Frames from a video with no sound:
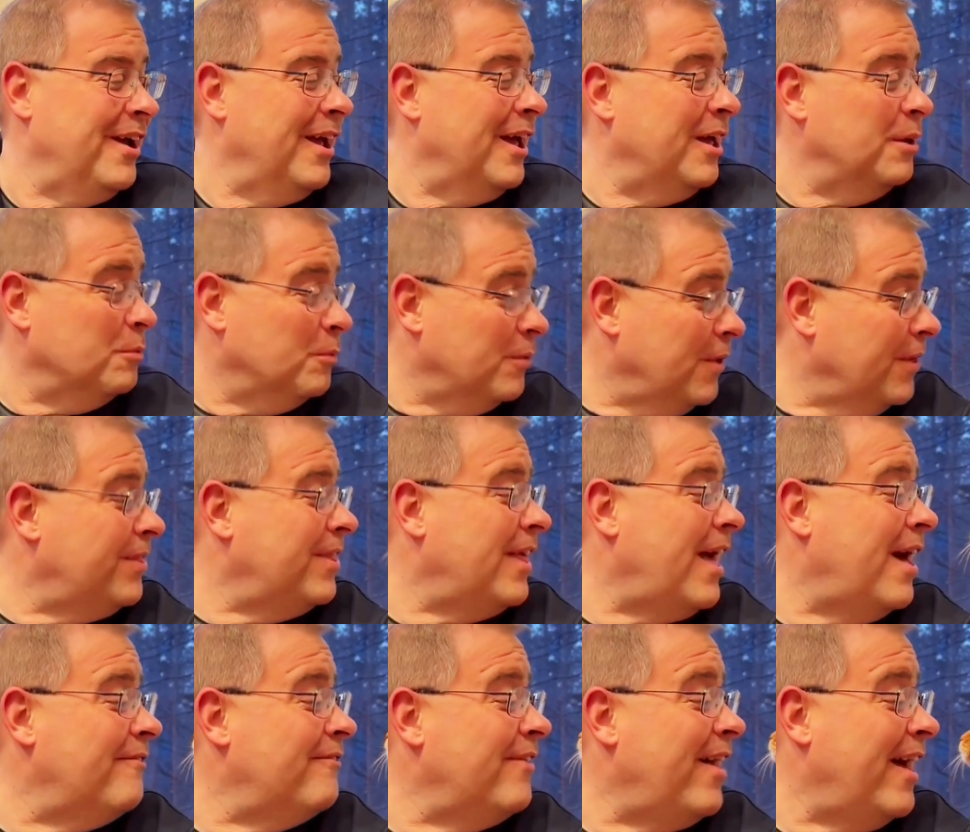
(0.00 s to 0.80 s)
And with
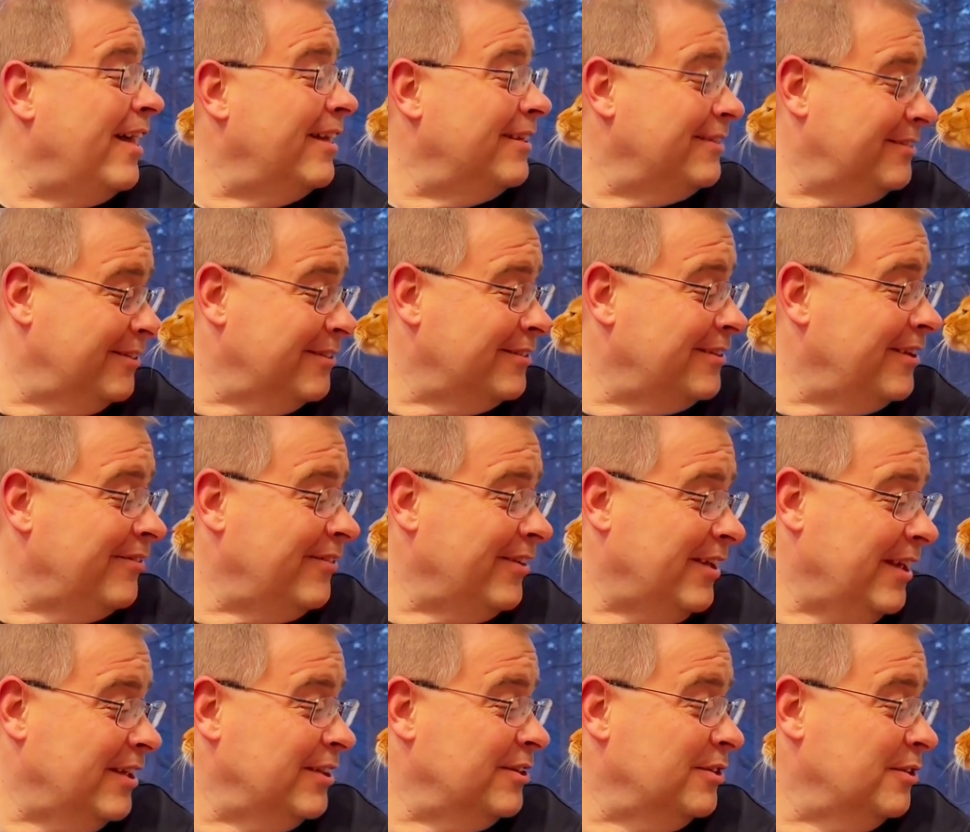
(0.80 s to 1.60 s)
that valid
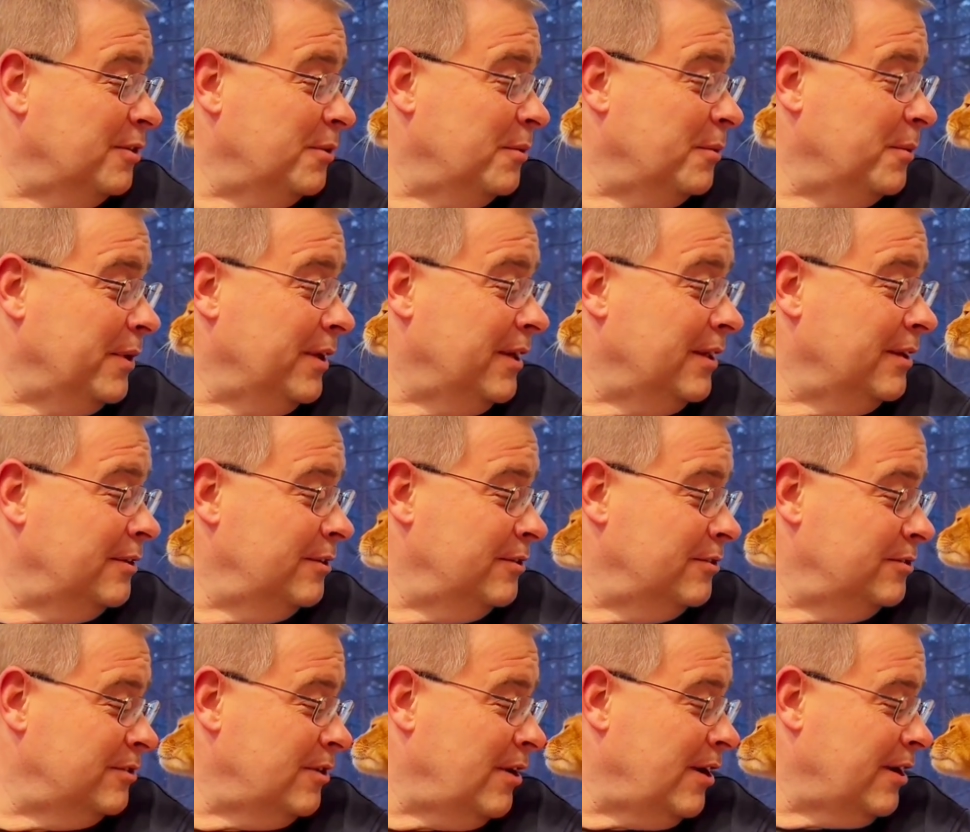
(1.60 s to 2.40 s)
certificate, you know what we could
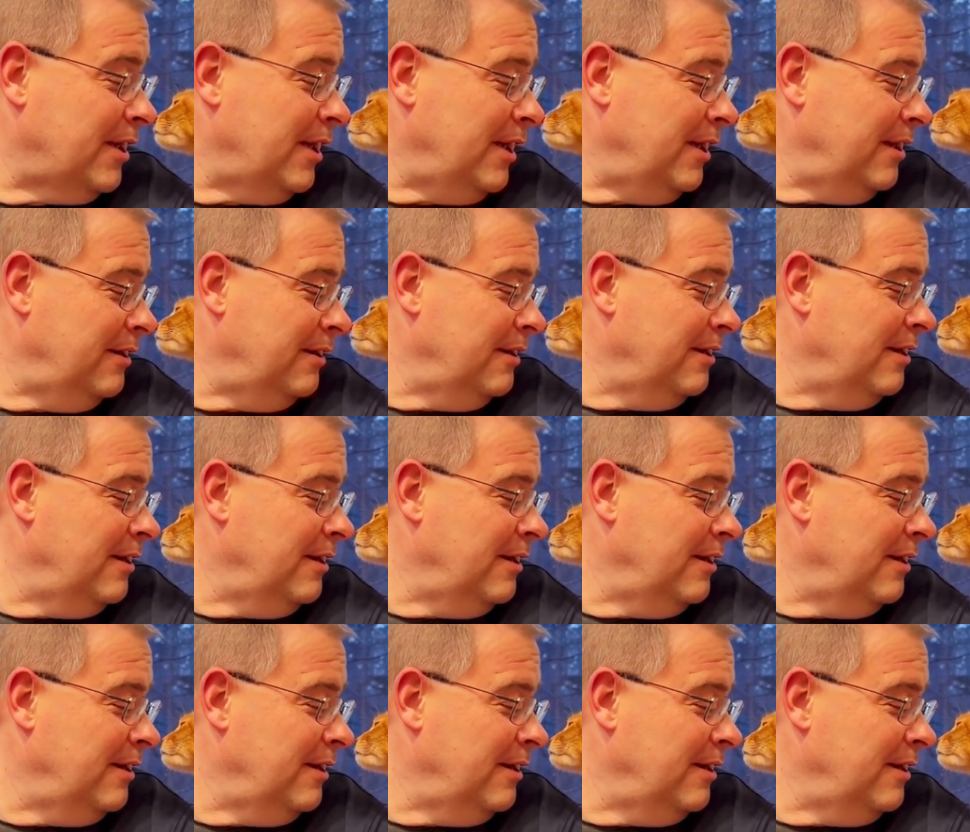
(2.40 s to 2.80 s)
do, Sharky?